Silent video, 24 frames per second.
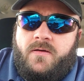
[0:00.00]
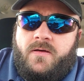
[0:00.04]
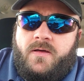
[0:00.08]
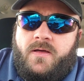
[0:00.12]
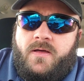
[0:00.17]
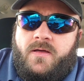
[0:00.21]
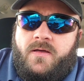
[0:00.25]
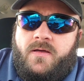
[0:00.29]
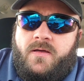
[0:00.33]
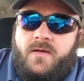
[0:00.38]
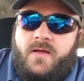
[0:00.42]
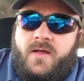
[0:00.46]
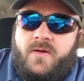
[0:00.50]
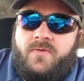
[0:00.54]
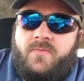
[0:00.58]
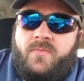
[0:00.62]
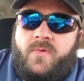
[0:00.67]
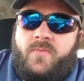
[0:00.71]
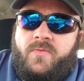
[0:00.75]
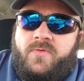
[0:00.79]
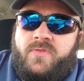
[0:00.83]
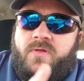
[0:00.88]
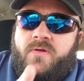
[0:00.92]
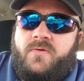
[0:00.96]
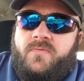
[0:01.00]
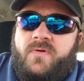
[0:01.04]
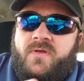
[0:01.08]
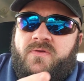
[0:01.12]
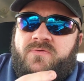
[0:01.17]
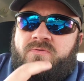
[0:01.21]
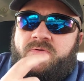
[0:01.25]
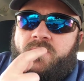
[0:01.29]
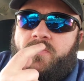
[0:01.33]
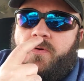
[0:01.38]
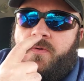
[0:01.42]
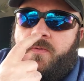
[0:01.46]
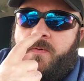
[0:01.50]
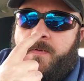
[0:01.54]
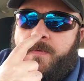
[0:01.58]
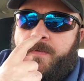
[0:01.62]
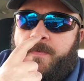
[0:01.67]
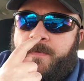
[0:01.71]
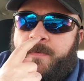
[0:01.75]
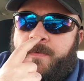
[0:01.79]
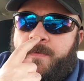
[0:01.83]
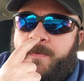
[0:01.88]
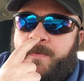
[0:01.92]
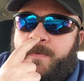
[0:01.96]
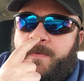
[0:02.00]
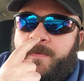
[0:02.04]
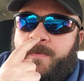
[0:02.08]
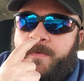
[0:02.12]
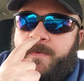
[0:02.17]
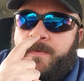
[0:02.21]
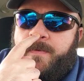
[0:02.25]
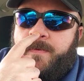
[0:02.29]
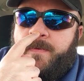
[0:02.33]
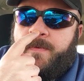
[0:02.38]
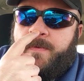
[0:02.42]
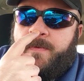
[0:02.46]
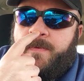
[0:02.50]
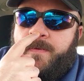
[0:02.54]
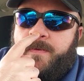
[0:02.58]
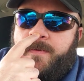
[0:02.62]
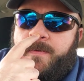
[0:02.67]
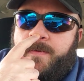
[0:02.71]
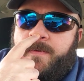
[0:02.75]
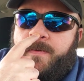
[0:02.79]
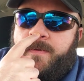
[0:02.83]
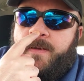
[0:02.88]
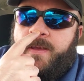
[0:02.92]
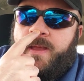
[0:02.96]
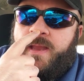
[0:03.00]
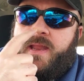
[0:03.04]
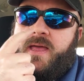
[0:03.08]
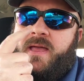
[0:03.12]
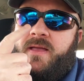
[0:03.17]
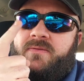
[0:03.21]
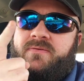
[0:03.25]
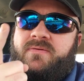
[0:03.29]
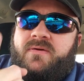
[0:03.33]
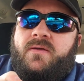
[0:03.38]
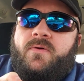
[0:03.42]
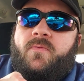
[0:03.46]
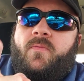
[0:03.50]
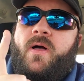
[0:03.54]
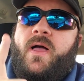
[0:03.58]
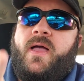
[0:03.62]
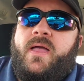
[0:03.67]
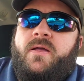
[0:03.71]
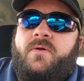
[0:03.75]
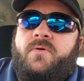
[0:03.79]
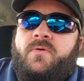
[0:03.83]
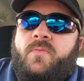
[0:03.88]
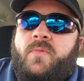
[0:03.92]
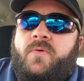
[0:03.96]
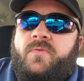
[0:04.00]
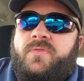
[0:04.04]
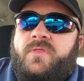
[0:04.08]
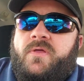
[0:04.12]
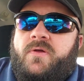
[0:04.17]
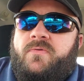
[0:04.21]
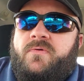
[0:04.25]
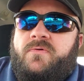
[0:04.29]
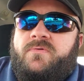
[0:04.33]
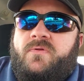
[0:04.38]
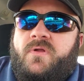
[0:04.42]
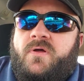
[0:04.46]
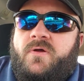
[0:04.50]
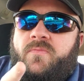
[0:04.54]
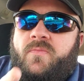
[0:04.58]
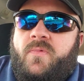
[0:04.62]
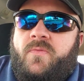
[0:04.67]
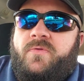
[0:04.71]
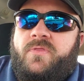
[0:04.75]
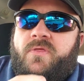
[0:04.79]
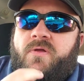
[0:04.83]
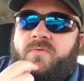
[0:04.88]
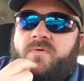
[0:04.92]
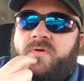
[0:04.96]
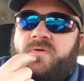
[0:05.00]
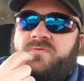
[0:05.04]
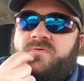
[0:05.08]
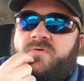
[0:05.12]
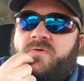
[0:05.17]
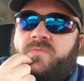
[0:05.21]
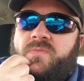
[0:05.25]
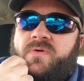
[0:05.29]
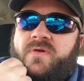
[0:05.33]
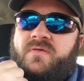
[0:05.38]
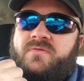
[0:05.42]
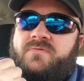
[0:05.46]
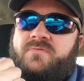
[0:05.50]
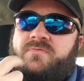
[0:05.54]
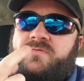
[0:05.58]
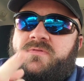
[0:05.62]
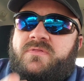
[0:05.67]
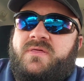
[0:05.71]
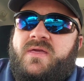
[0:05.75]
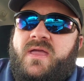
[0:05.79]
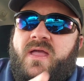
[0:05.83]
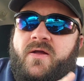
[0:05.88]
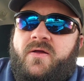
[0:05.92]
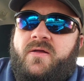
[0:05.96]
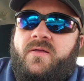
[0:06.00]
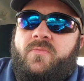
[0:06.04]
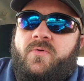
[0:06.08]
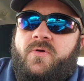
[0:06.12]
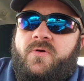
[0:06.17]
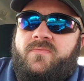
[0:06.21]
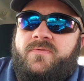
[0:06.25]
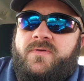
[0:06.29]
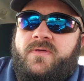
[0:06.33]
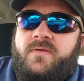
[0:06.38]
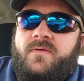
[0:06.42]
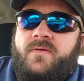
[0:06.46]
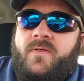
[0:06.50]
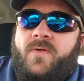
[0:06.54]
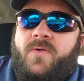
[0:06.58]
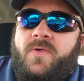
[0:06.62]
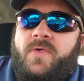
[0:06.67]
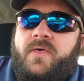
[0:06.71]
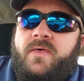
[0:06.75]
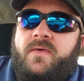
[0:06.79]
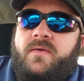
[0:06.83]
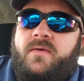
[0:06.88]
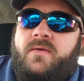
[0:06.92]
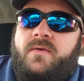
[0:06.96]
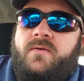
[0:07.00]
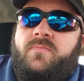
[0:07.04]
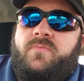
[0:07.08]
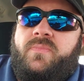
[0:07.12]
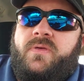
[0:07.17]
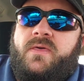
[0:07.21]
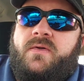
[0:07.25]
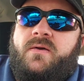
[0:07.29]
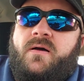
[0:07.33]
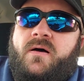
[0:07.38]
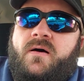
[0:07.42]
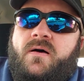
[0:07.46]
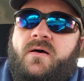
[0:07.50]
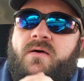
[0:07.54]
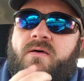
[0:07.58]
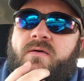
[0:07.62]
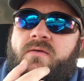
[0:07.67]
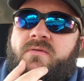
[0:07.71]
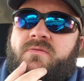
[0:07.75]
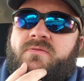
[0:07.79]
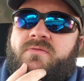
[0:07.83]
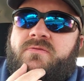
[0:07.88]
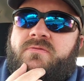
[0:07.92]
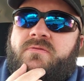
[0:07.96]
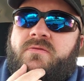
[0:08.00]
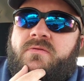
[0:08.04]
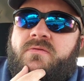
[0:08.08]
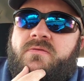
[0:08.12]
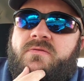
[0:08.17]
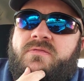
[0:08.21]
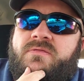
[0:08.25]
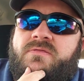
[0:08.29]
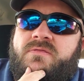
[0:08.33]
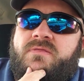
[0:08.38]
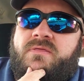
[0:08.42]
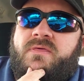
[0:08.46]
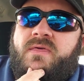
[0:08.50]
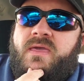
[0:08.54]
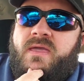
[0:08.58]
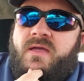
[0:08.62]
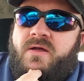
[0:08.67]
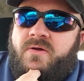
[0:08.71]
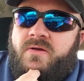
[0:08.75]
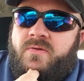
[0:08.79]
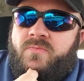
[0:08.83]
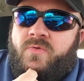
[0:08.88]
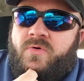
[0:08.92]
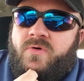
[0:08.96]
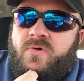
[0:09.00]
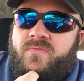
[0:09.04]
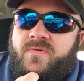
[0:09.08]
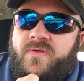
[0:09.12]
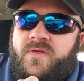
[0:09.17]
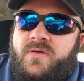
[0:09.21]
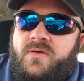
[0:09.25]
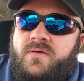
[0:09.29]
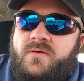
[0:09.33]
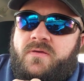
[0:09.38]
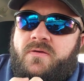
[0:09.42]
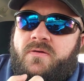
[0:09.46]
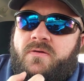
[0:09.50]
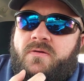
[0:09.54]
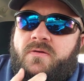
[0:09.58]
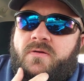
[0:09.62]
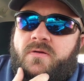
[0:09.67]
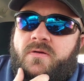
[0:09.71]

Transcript: Uh, I remember the original, and I'll tell you why I remember the original. I remember the original because of Scary Movie, because Scary Movie.